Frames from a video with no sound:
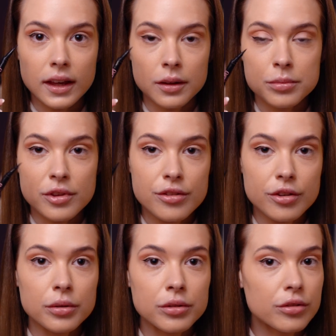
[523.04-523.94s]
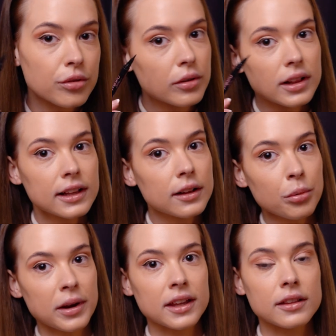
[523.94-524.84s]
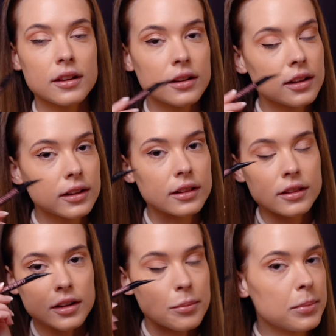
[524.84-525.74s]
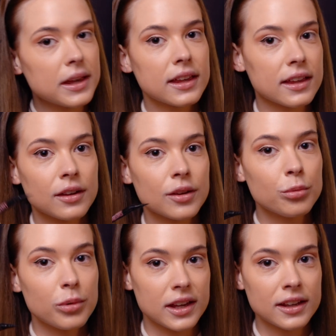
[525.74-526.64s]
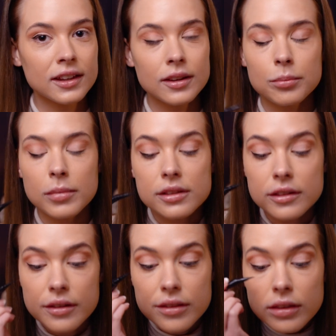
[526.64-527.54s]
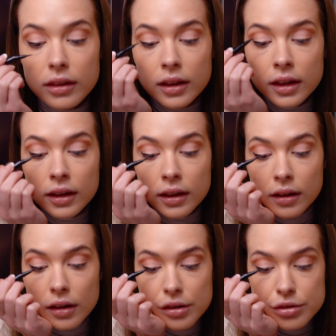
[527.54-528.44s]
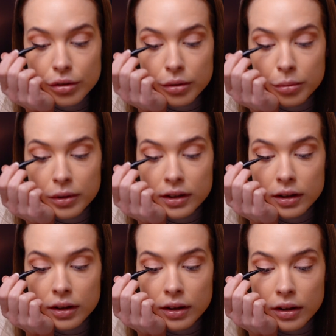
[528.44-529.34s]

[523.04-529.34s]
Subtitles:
I'm just going to do a little ring, not a big wing, but just a short one